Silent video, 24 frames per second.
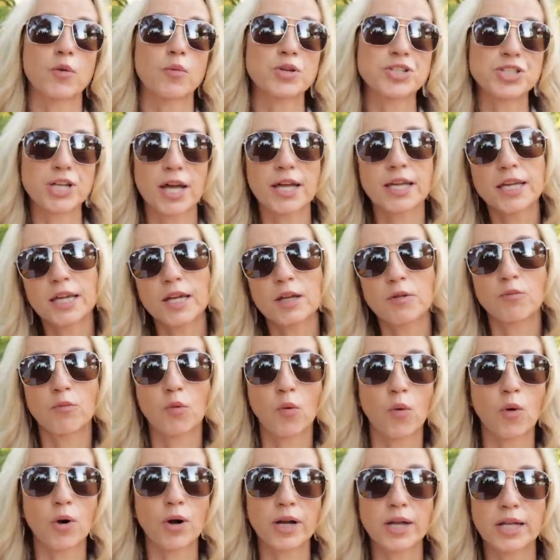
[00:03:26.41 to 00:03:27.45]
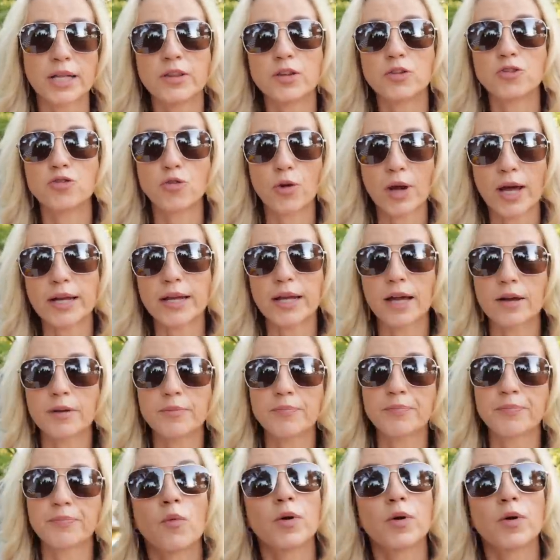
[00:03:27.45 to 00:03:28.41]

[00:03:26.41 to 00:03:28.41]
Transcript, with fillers: which I get more in the dry down.